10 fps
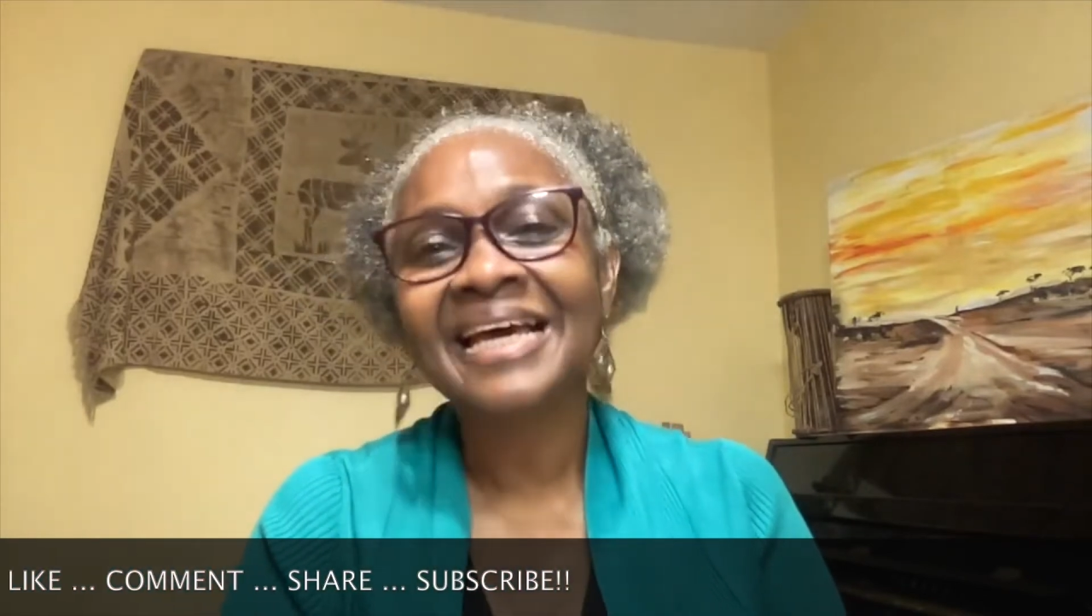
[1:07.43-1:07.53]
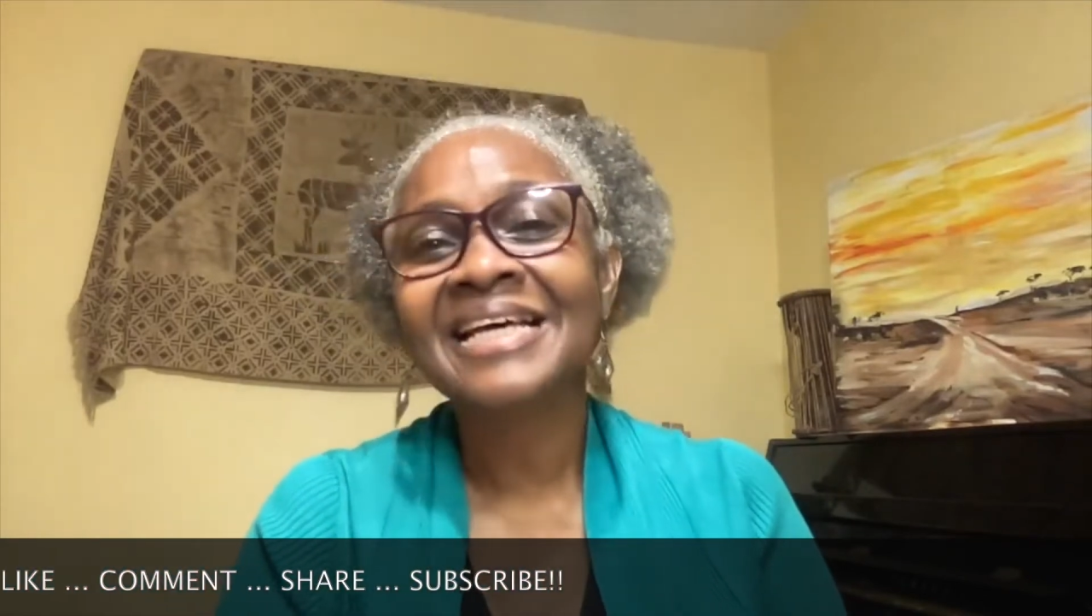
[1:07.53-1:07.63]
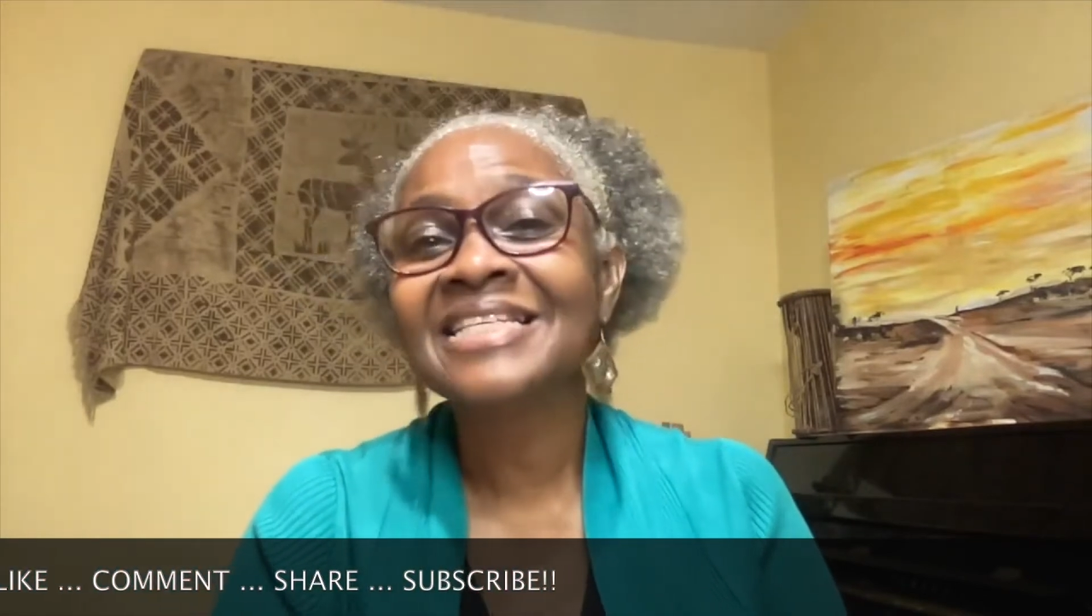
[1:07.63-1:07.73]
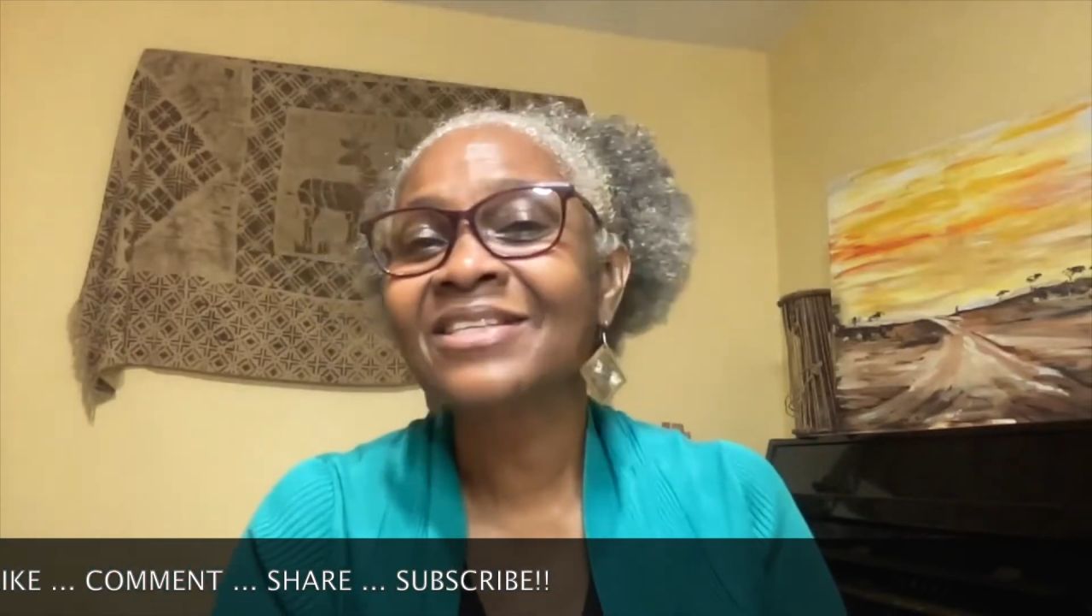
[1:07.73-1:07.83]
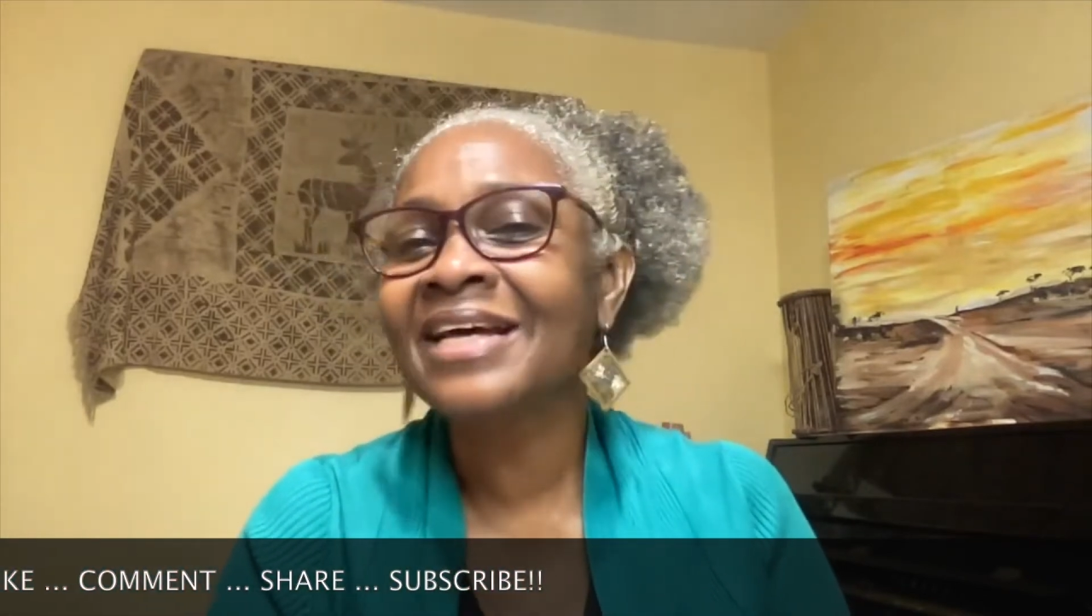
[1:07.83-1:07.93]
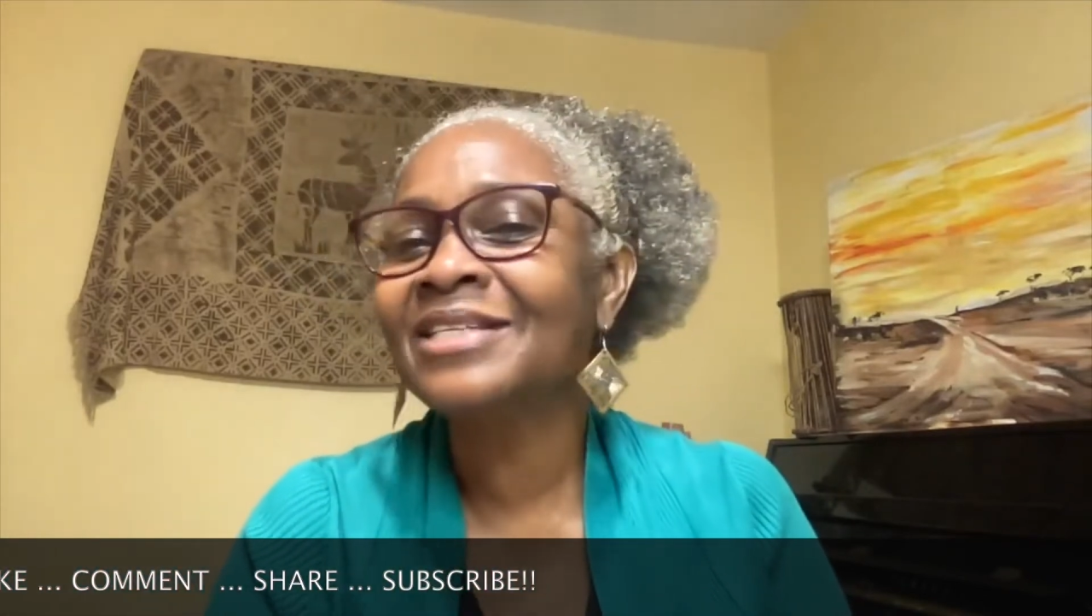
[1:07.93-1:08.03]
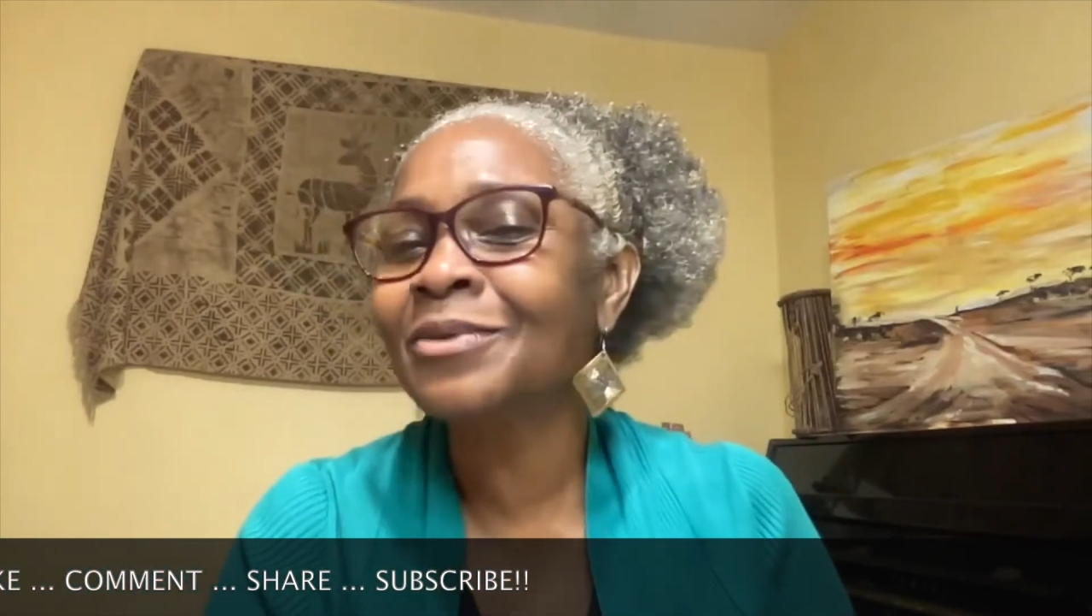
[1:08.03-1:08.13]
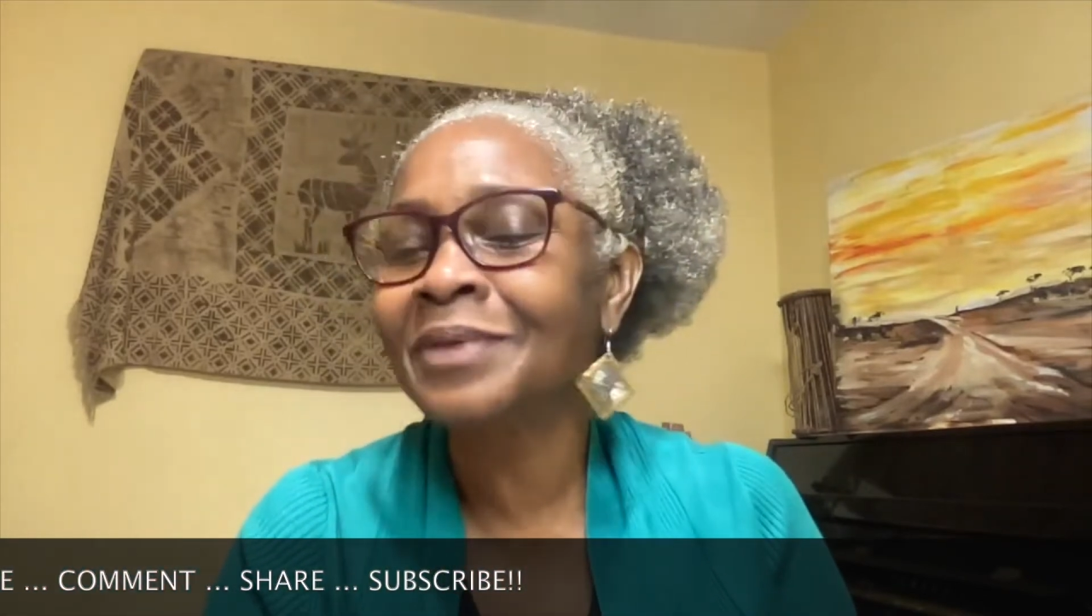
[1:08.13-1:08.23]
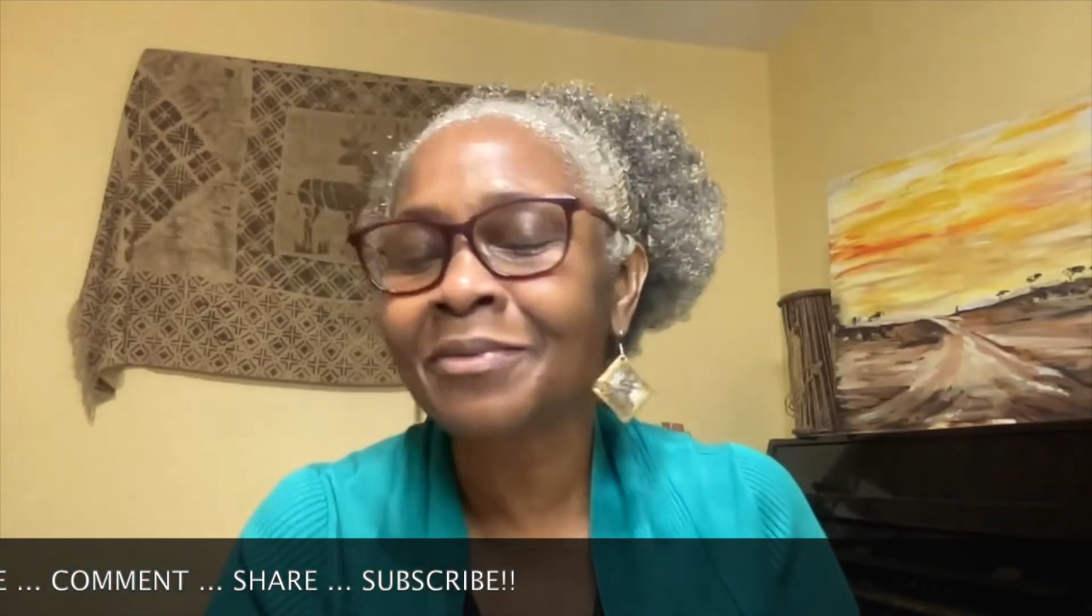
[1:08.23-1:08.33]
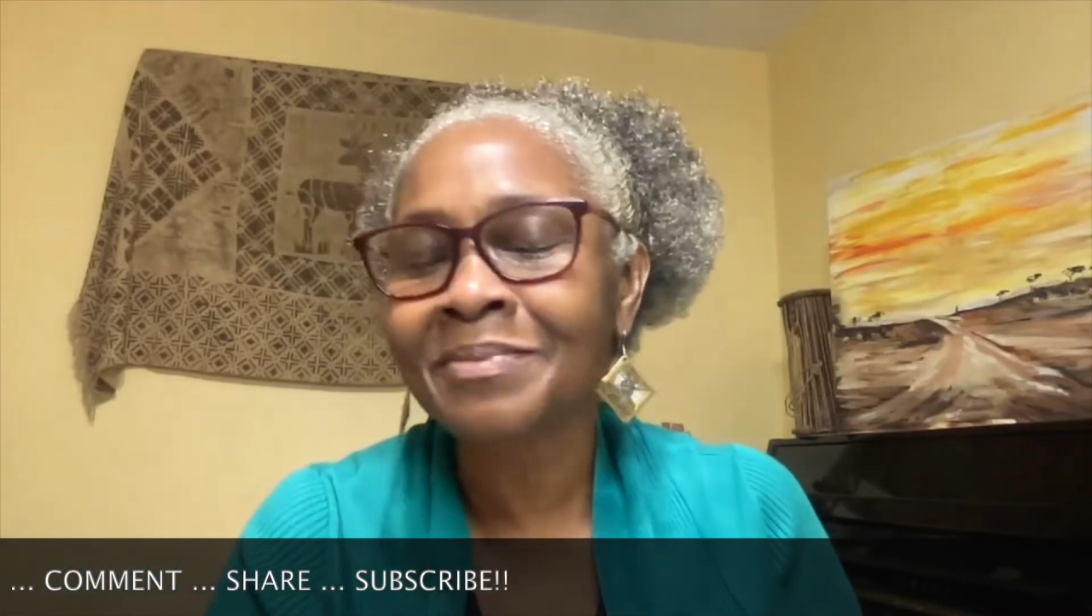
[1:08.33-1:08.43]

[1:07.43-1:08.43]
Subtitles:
so that you will not